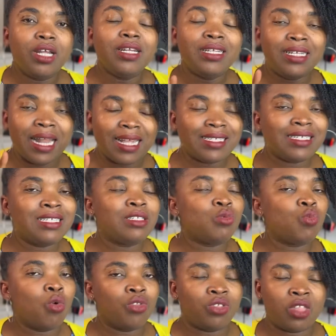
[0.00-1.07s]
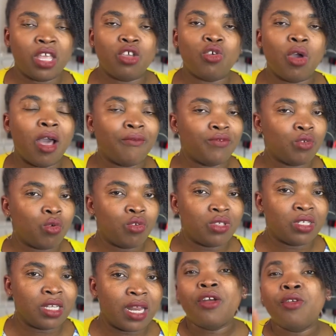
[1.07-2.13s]
That is one thing you have to
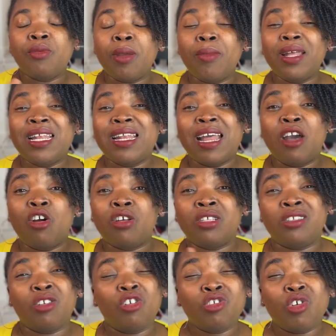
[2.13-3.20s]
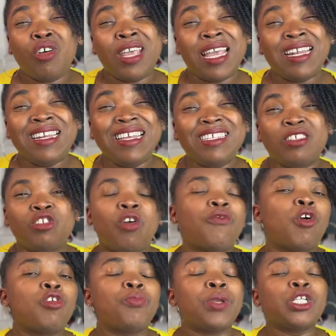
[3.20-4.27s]
consider. Remember that there is also a list of
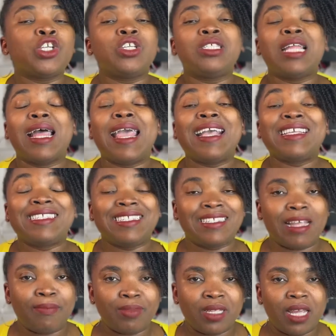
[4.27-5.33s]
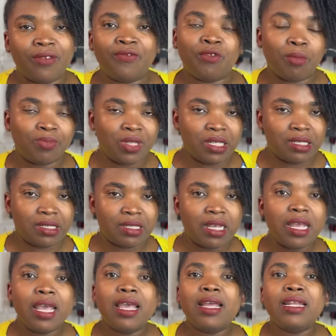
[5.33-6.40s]
occupations that are exempted from this.
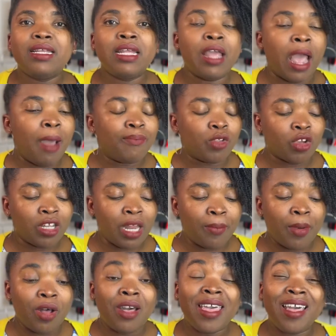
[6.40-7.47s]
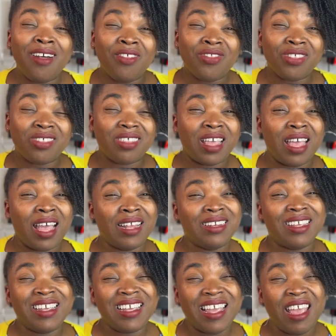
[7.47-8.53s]
I'm talking about health and
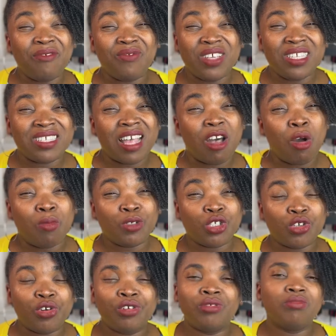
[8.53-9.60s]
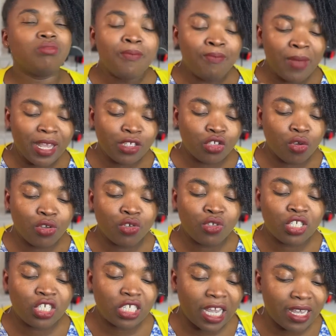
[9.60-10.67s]
care visa option. Make sure you
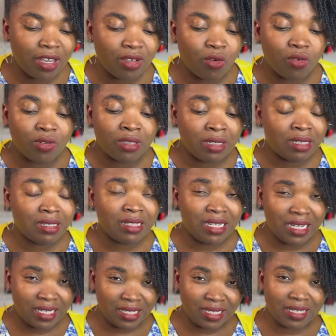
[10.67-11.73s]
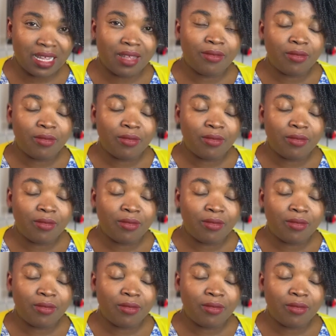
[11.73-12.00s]
check this list.